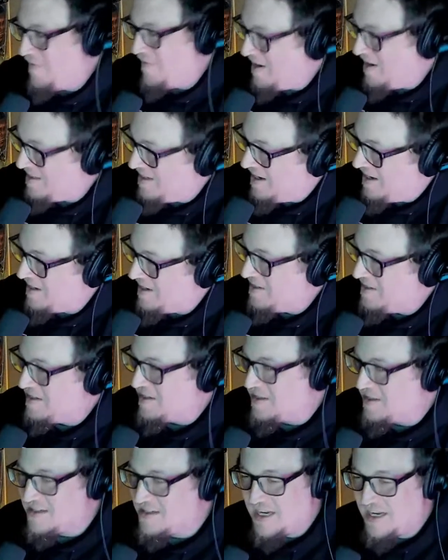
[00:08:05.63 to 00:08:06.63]
But
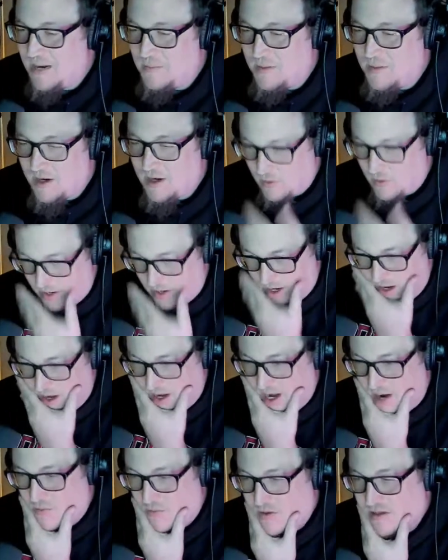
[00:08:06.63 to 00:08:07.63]
whenever I was talking to the
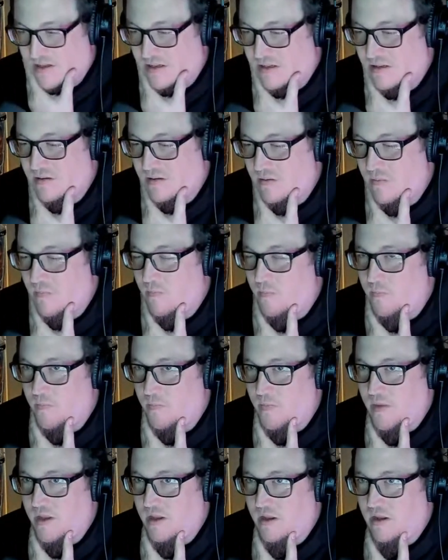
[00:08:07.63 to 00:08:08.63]
team, and I
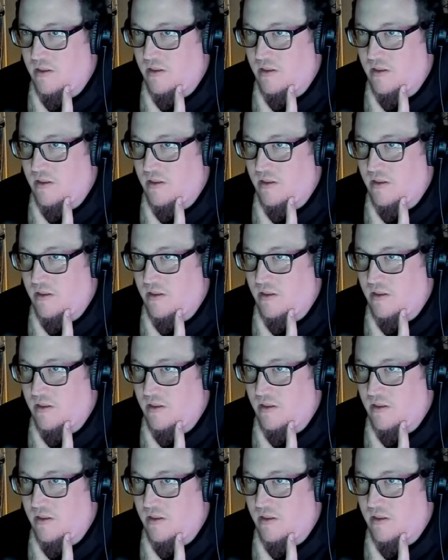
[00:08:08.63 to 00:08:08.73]
was